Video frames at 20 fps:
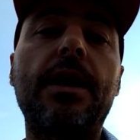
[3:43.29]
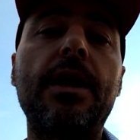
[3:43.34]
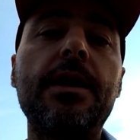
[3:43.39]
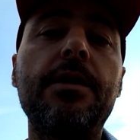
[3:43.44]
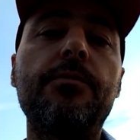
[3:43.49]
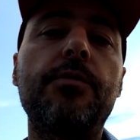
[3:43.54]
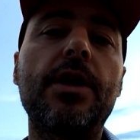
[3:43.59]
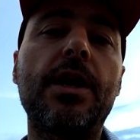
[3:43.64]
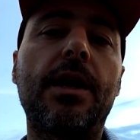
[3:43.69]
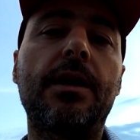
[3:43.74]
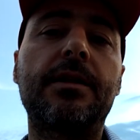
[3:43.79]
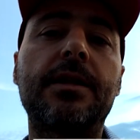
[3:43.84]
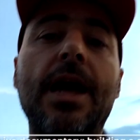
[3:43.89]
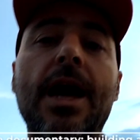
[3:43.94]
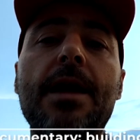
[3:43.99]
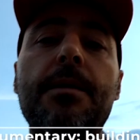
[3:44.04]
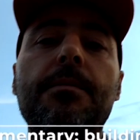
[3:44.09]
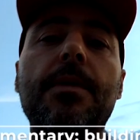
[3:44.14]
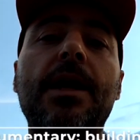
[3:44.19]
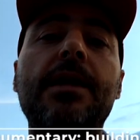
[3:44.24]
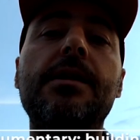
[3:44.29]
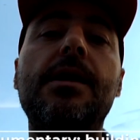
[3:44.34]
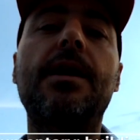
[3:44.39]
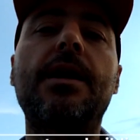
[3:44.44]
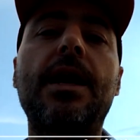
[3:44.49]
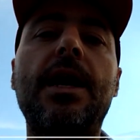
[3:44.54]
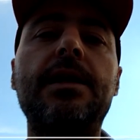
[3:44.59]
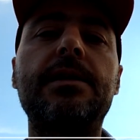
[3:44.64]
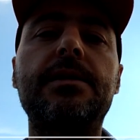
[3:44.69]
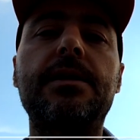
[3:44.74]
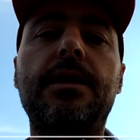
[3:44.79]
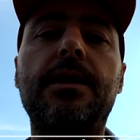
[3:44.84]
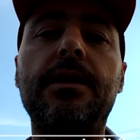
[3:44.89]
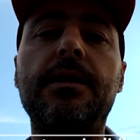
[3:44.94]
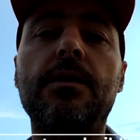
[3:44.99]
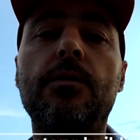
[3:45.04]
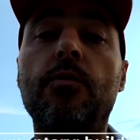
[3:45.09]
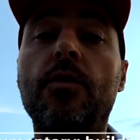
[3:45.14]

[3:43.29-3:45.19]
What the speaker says: in real time and enhancing it